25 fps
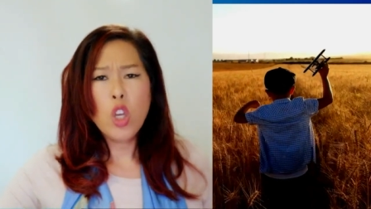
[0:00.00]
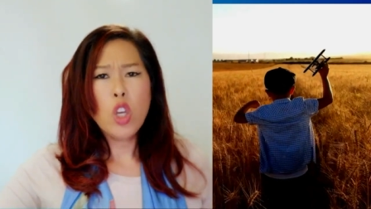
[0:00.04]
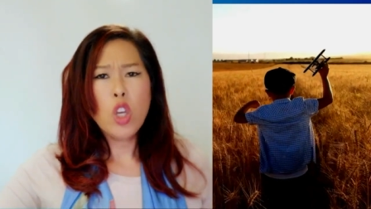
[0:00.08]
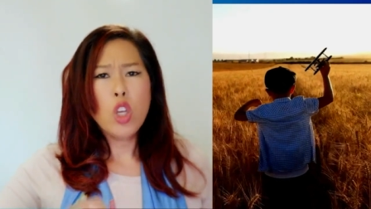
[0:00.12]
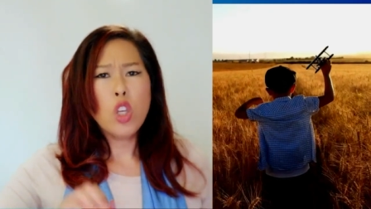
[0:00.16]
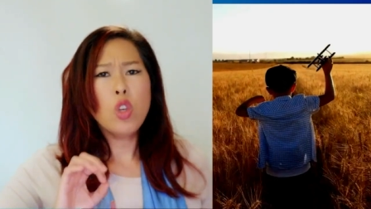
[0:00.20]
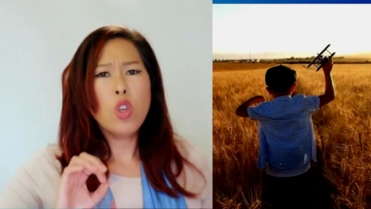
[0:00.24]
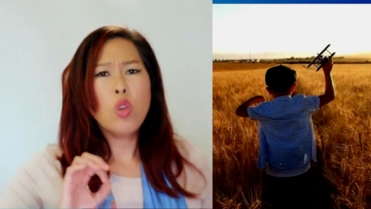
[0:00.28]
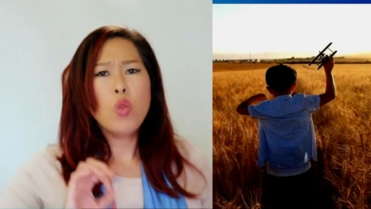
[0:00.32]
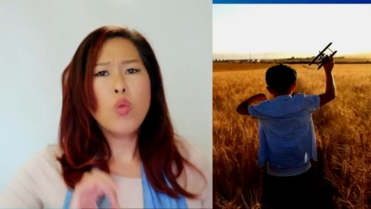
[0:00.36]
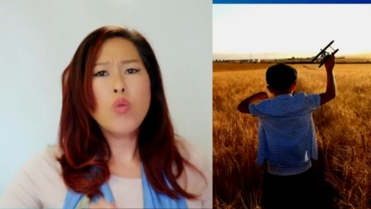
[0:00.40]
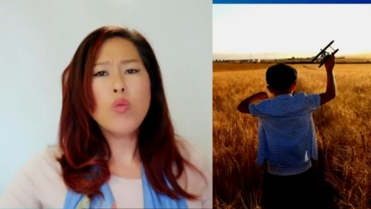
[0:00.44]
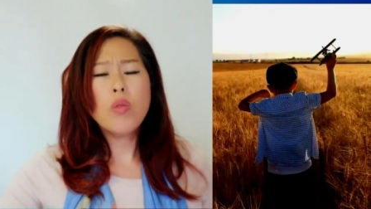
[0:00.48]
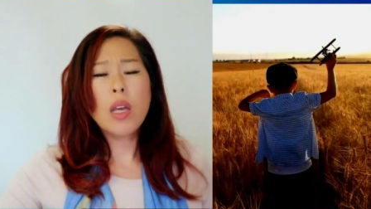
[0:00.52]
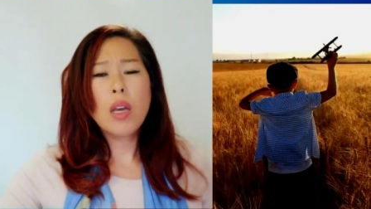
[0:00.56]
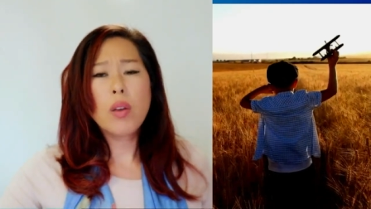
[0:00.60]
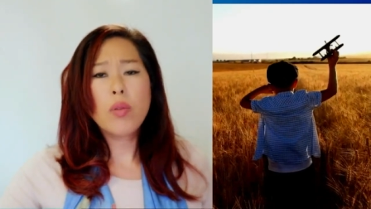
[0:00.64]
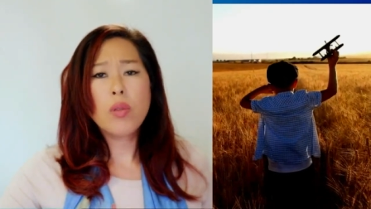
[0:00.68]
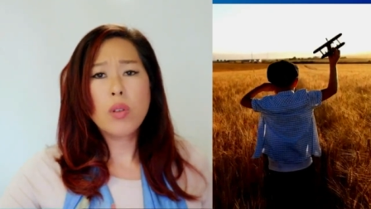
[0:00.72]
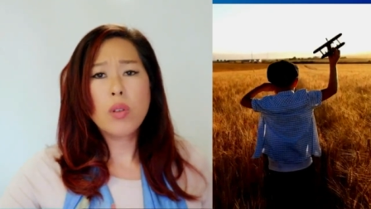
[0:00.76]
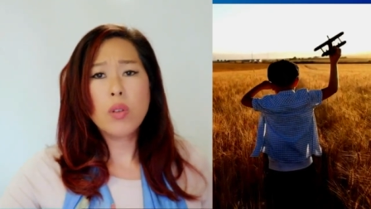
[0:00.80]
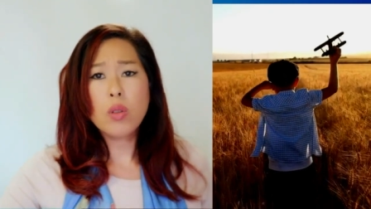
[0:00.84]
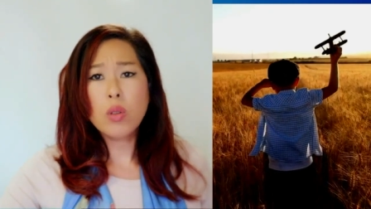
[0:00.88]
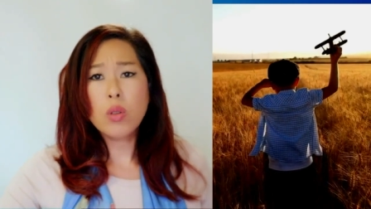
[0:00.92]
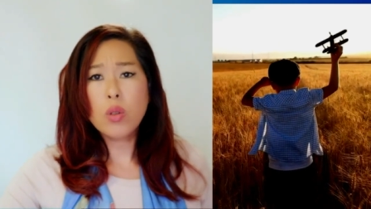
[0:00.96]
You
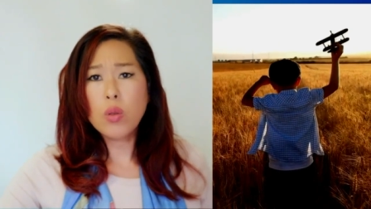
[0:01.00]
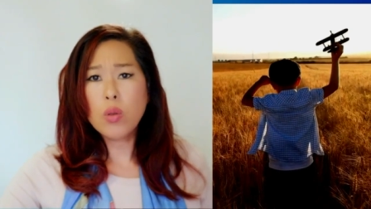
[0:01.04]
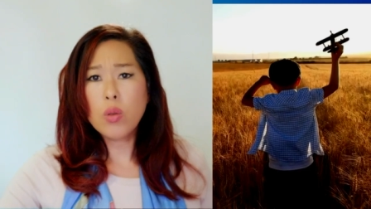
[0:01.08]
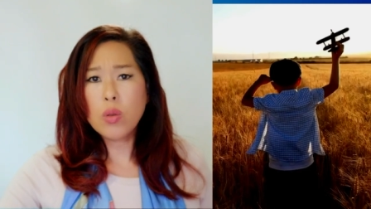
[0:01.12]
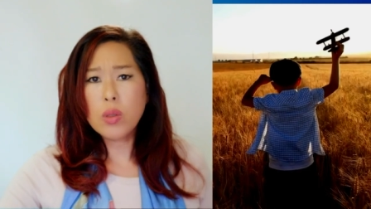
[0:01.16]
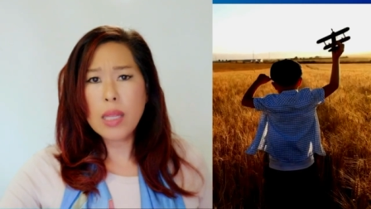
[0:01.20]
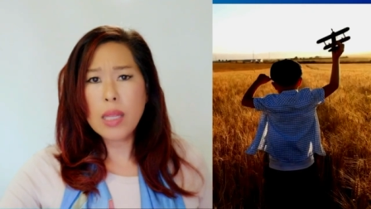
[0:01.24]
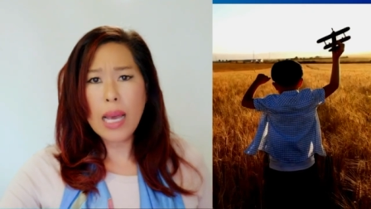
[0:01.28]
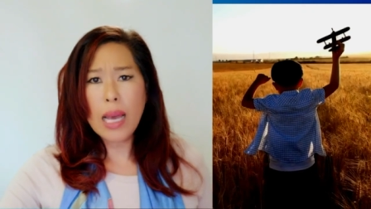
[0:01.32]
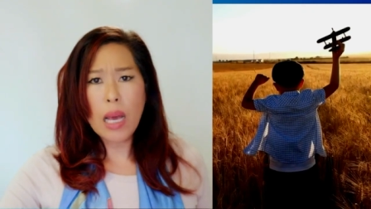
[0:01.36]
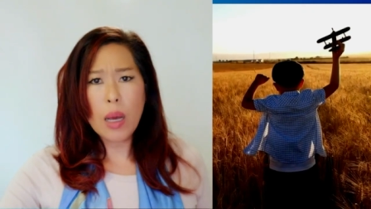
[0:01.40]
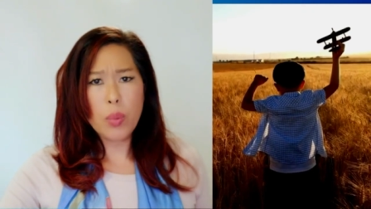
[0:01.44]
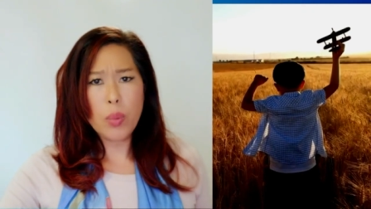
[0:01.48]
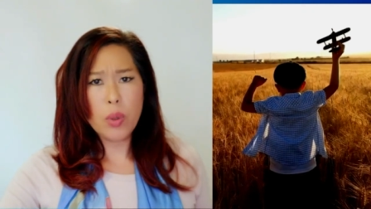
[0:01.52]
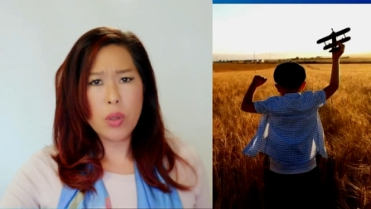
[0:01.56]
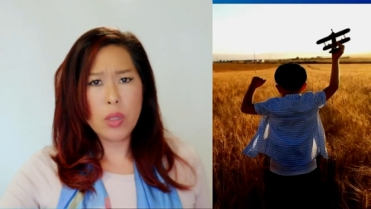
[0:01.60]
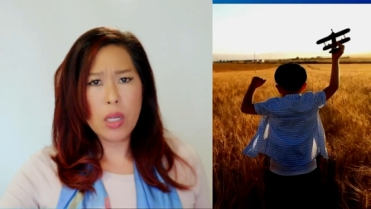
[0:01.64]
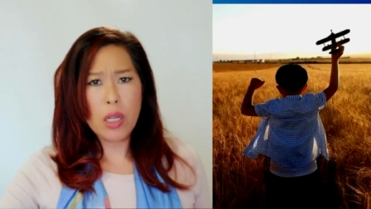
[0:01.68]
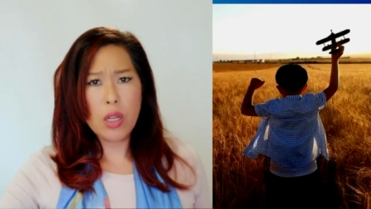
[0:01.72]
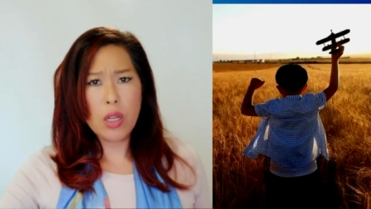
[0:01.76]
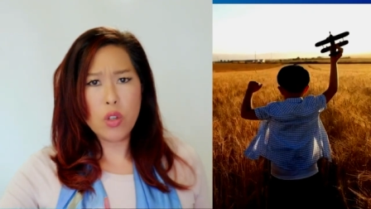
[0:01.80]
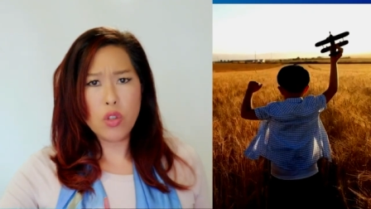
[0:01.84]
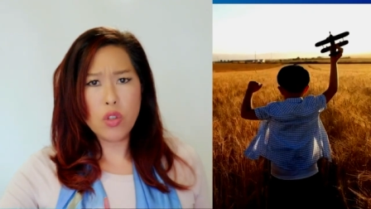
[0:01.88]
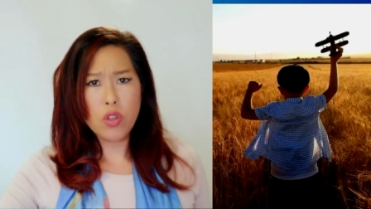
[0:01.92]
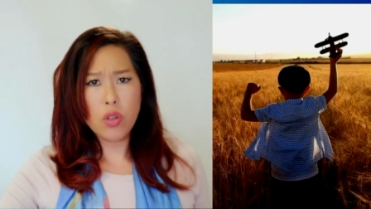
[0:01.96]
never lose that
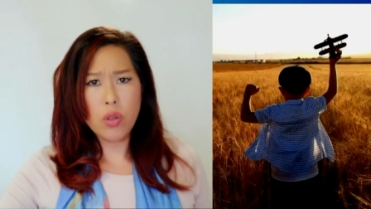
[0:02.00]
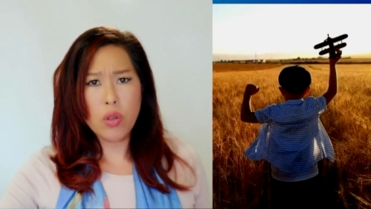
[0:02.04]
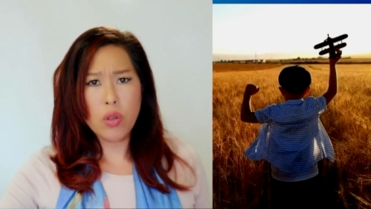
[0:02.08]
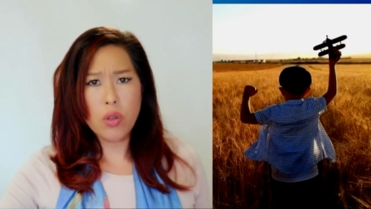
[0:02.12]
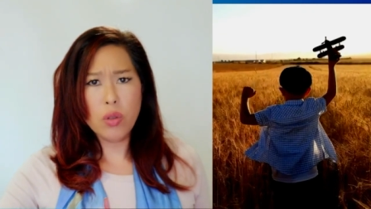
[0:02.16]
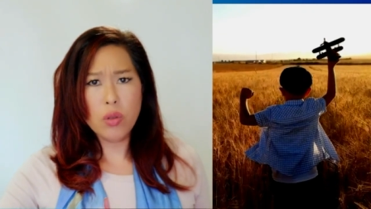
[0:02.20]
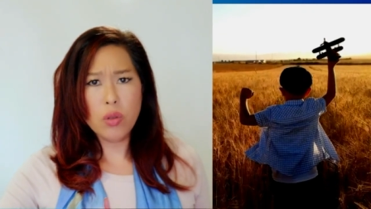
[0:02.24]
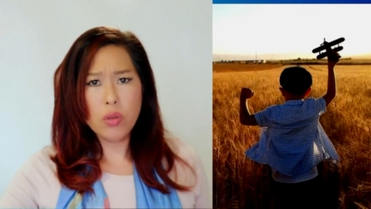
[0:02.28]
potential.